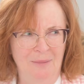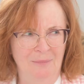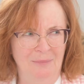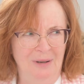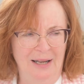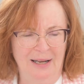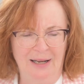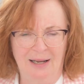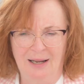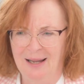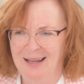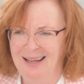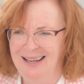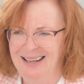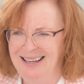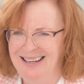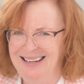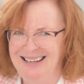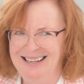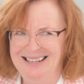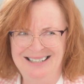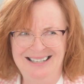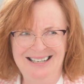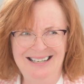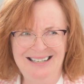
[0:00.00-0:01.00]
I'm like,
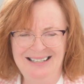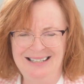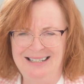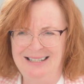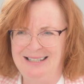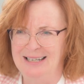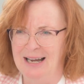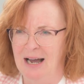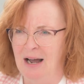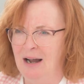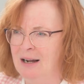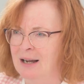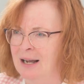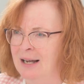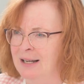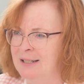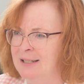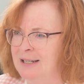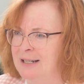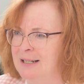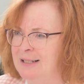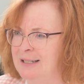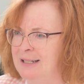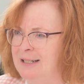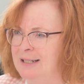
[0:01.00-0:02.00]
is it duck
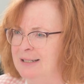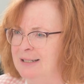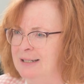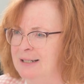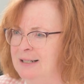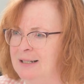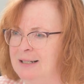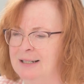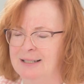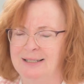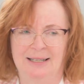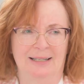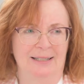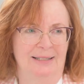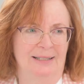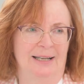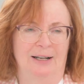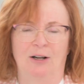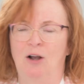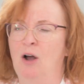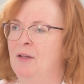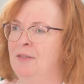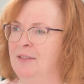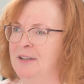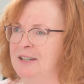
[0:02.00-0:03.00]
hunting season? Because it's
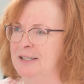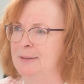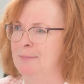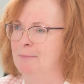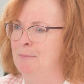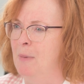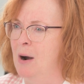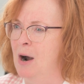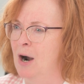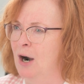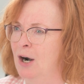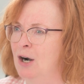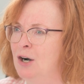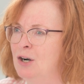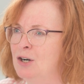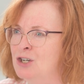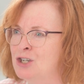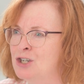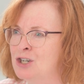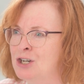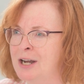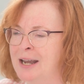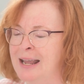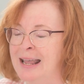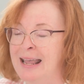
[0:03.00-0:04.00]
like on this
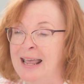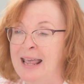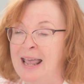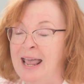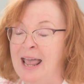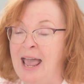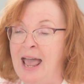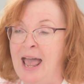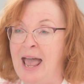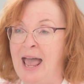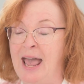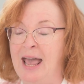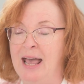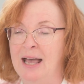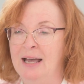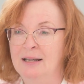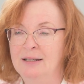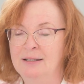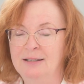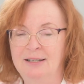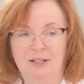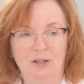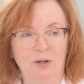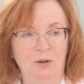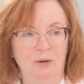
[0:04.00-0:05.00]
marsh.
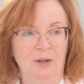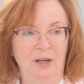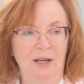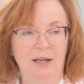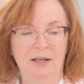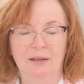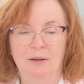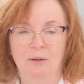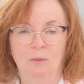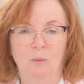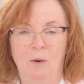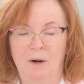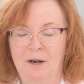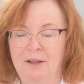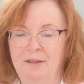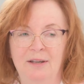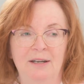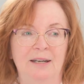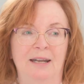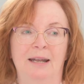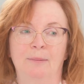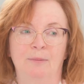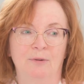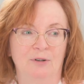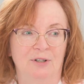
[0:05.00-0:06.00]
And so then one of the
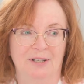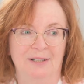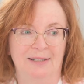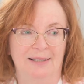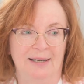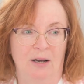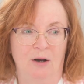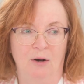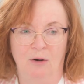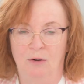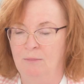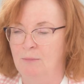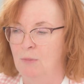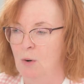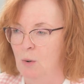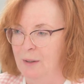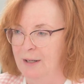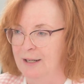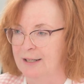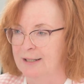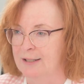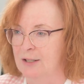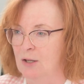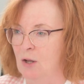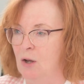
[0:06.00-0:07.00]
neighbors is out
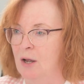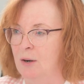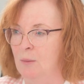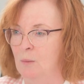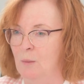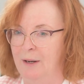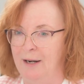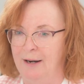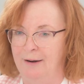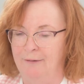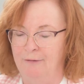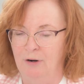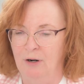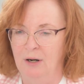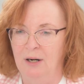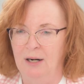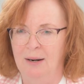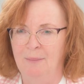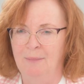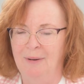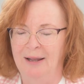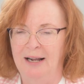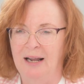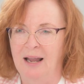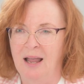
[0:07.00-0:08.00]
mowing his lawn, whatever. And
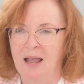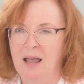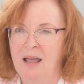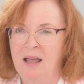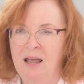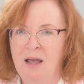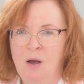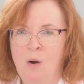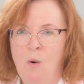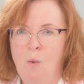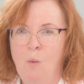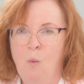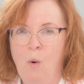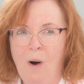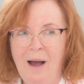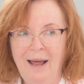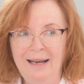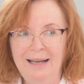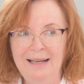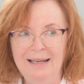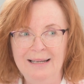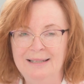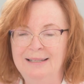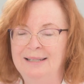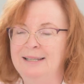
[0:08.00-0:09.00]
I'm like,
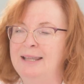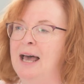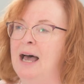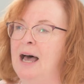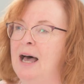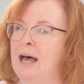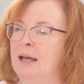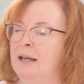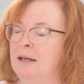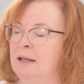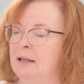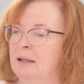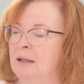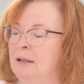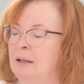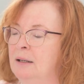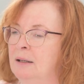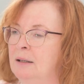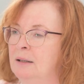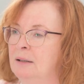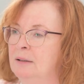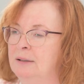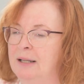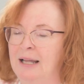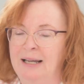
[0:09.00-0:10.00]
what is that
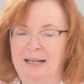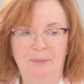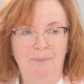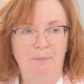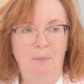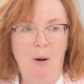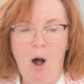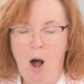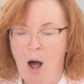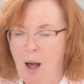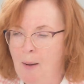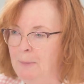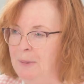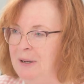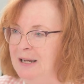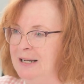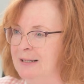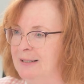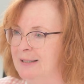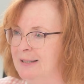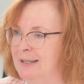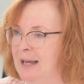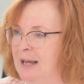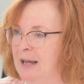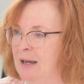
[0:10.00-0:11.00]
like
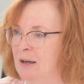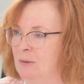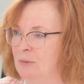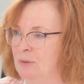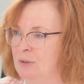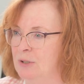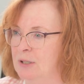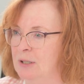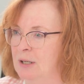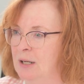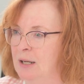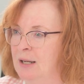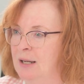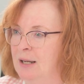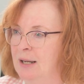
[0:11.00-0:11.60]
popping sound?